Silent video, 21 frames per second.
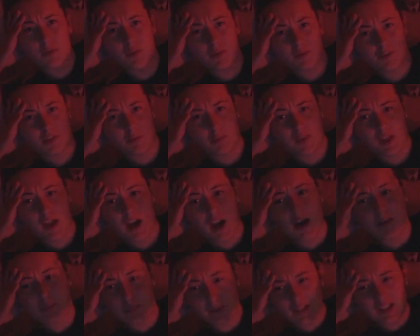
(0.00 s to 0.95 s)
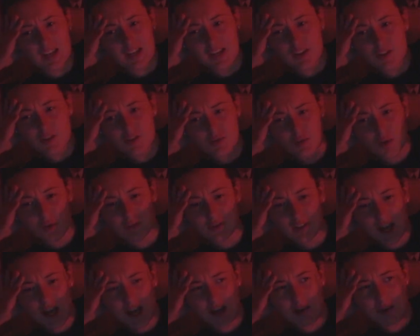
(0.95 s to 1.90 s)
what was the plan? I've been in here this whole
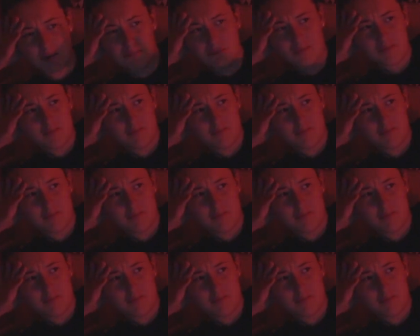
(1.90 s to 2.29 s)
time.